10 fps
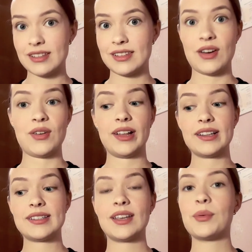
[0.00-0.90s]
So
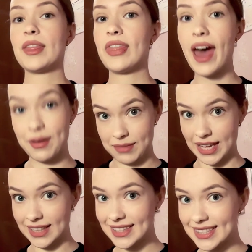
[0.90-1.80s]
let's see what that
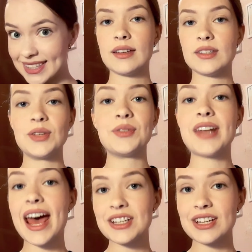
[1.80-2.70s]
means. So
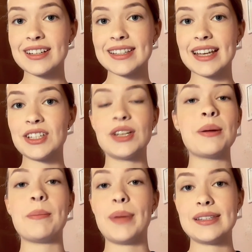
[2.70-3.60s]
nationalization
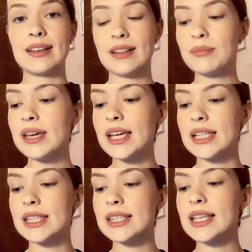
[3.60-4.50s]
basically
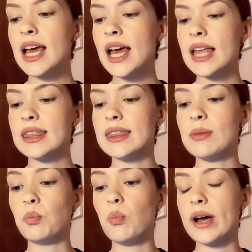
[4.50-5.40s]
means
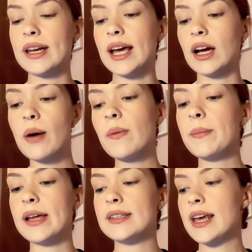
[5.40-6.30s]
when a
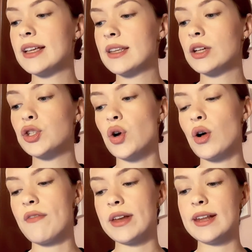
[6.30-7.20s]
government takes control
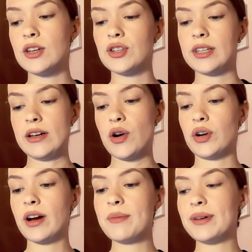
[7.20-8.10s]
of an industry or
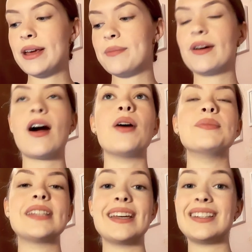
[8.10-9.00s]
a company, it
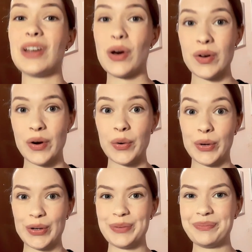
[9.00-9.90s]
becomes its owner.